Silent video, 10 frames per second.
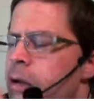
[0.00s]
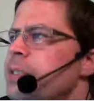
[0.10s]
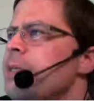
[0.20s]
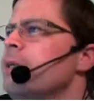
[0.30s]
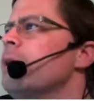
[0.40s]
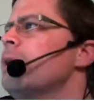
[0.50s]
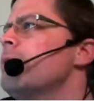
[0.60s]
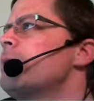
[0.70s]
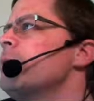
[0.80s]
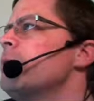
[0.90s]
But see, like
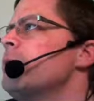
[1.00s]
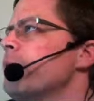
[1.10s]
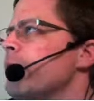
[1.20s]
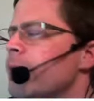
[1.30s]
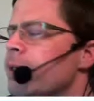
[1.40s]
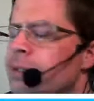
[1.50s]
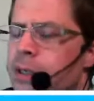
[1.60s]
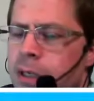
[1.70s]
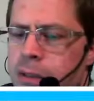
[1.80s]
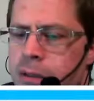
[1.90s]
that's the other like it's
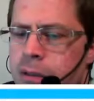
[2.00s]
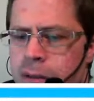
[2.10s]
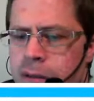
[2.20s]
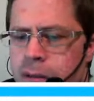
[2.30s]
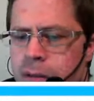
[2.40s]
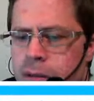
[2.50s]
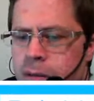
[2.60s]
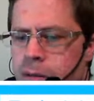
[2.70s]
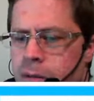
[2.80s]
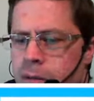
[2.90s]
not
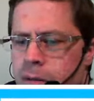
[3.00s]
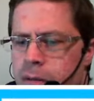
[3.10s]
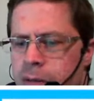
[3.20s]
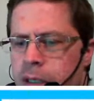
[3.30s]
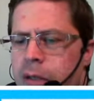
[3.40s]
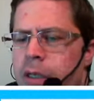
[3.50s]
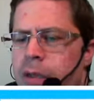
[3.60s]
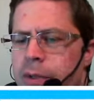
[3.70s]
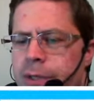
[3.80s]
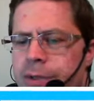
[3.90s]

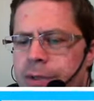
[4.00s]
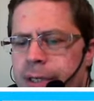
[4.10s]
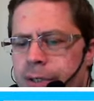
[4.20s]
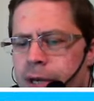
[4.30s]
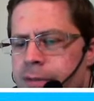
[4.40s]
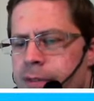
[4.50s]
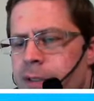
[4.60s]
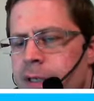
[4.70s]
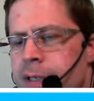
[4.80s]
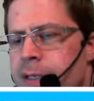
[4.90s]
like what you're saying,
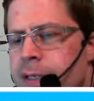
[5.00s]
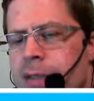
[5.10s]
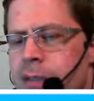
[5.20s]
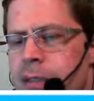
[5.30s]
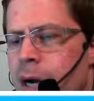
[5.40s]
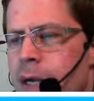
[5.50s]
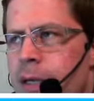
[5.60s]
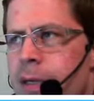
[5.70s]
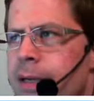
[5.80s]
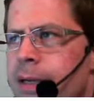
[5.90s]
Travis. Like it's not
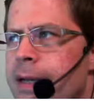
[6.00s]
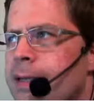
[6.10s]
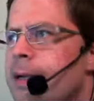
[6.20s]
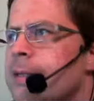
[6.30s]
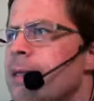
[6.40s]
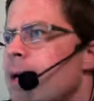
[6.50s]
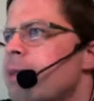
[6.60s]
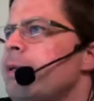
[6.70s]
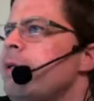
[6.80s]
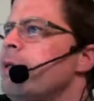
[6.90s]
it has
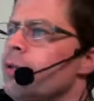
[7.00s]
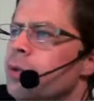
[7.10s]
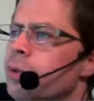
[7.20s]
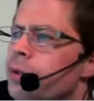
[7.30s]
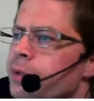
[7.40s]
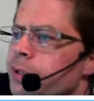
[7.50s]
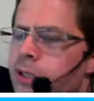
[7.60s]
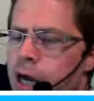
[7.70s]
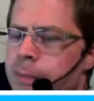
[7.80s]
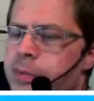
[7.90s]
nothing to do with the
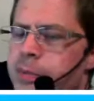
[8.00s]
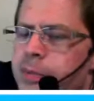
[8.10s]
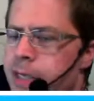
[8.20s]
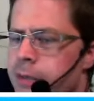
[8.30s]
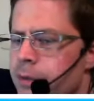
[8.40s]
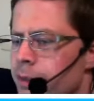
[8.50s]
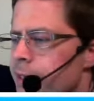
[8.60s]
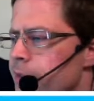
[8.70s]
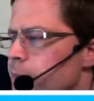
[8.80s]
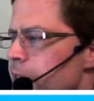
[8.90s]
top speed,
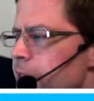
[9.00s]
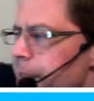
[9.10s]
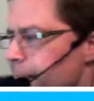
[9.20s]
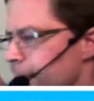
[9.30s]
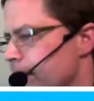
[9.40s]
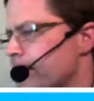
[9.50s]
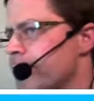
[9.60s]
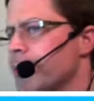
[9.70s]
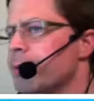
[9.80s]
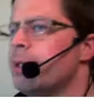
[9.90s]
like the speed that it
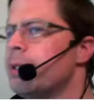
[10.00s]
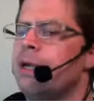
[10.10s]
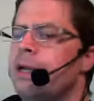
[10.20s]
gets to.